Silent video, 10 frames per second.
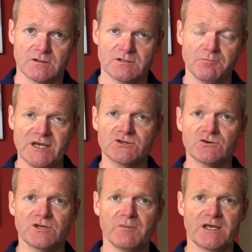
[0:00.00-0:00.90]
So make
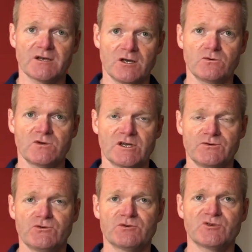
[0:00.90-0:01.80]
sure you make a note and go
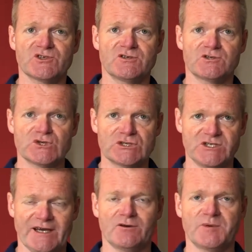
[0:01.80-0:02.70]
do some research on
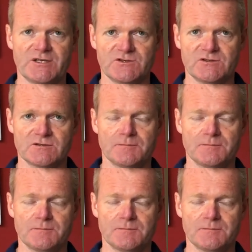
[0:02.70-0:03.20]
channel managers.